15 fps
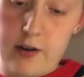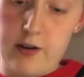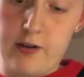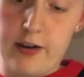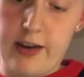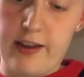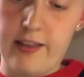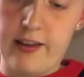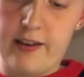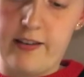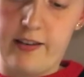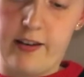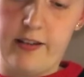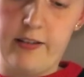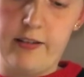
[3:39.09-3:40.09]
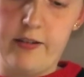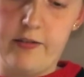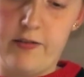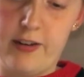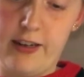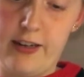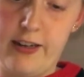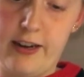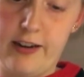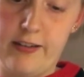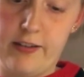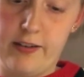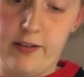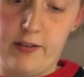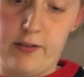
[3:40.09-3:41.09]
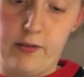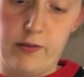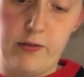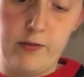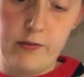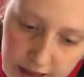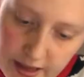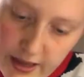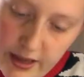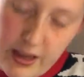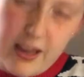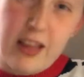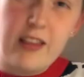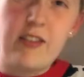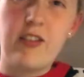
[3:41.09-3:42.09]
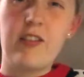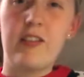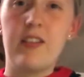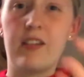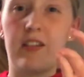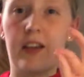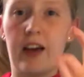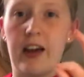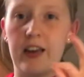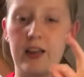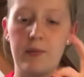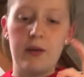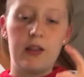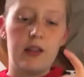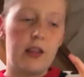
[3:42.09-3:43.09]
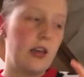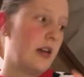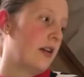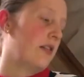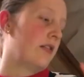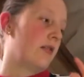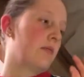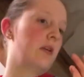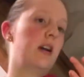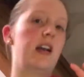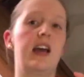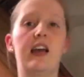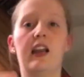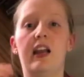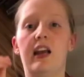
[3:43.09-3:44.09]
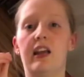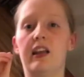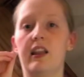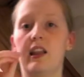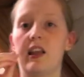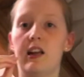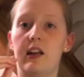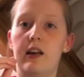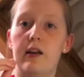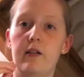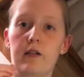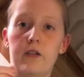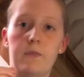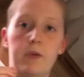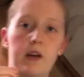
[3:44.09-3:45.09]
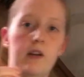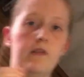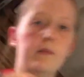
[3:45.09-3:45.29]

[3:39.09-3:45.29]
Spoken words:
Okay, that does look really nice and dissolved. It's just a tiny bit thick, so I'm gonna add like a little bit of